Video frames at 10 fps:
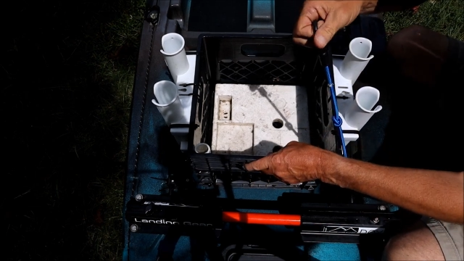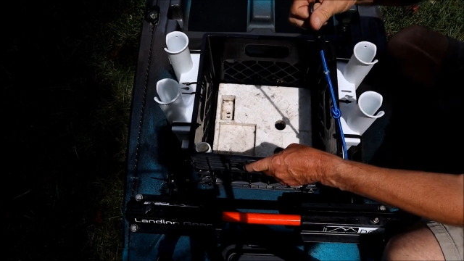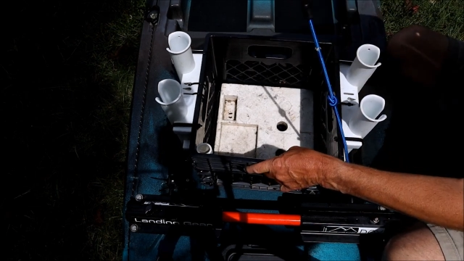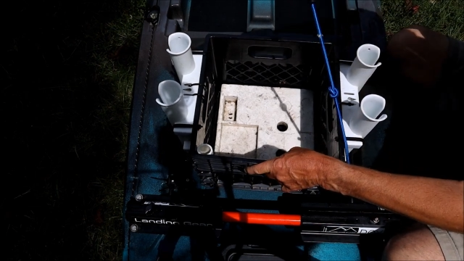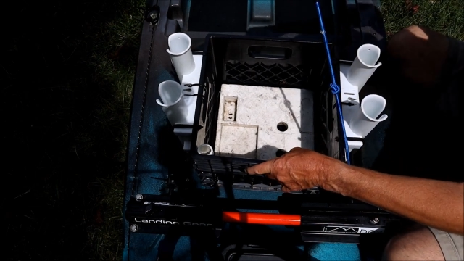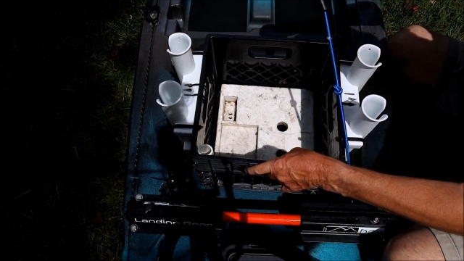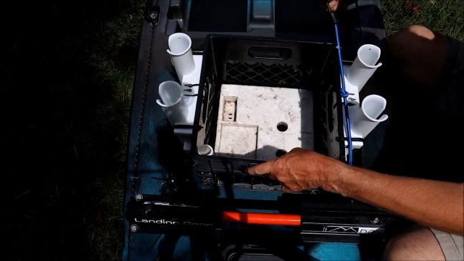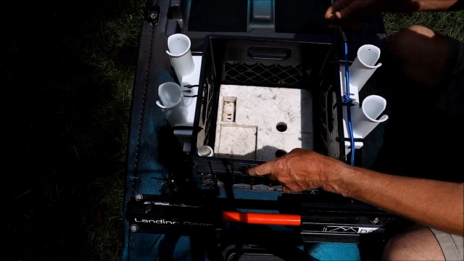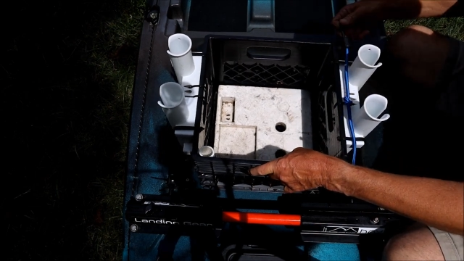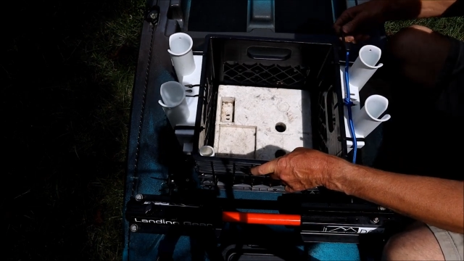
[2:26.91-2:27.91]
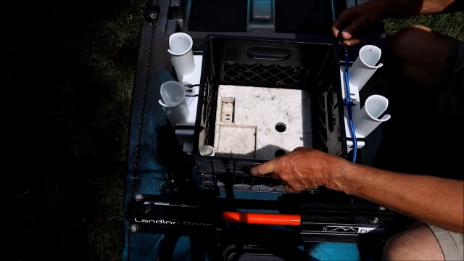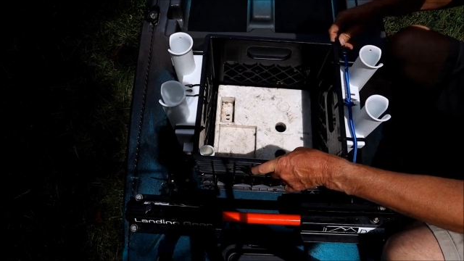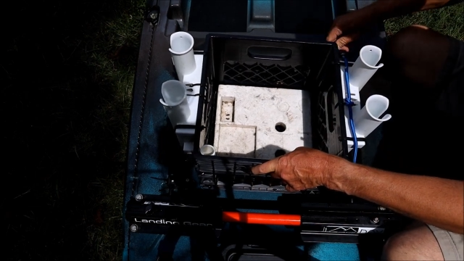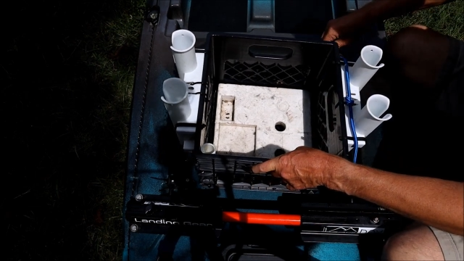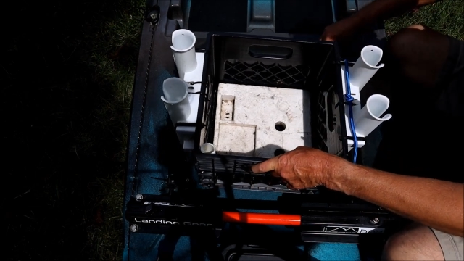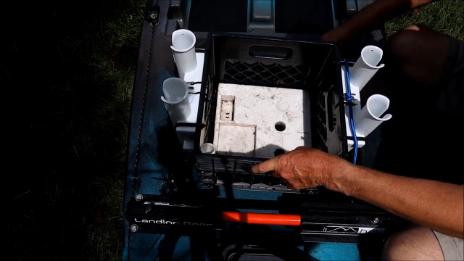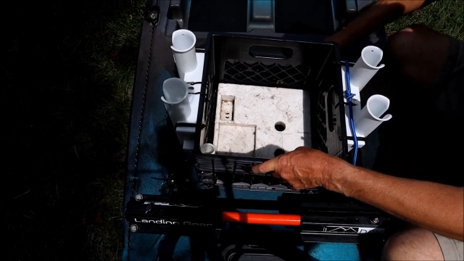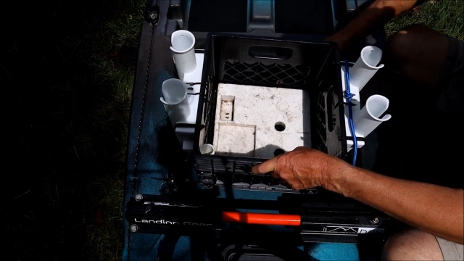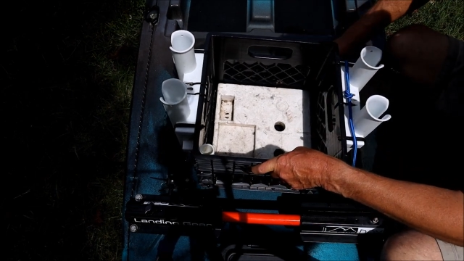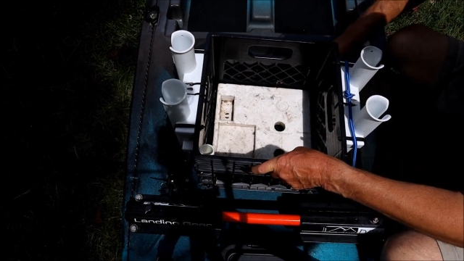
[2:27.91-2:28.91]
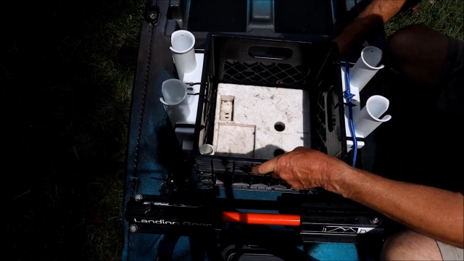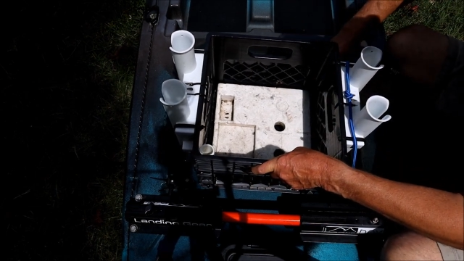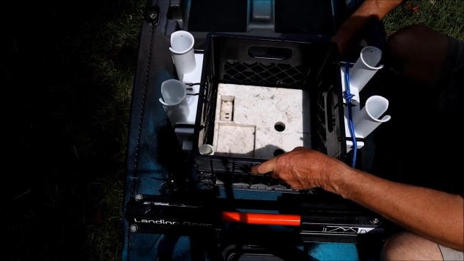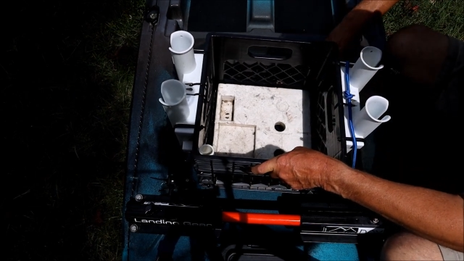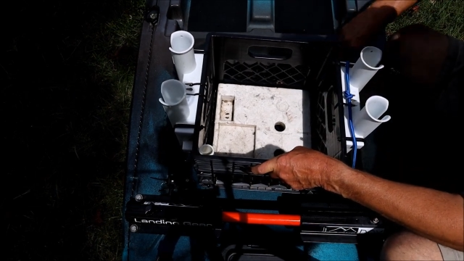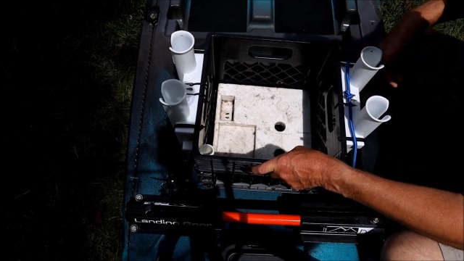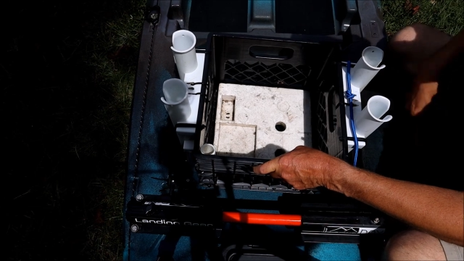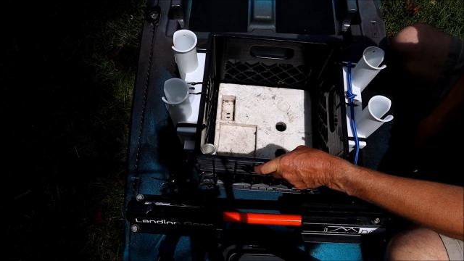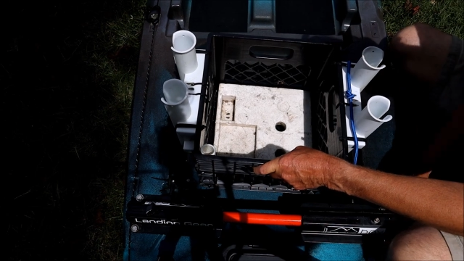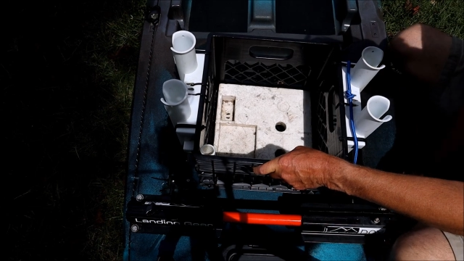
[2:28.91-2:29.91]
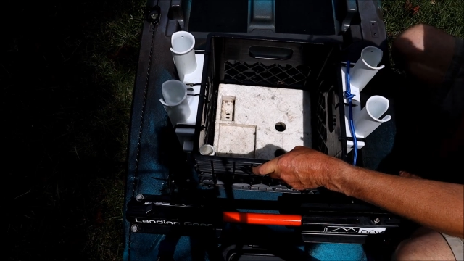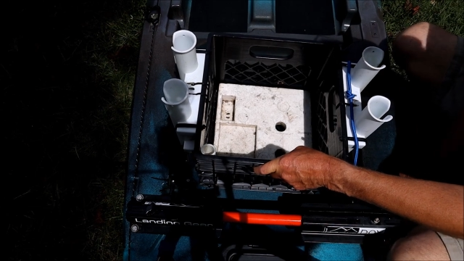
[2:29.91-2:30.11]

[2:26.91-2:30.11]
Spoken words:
No face is visible, so there are no lips to read.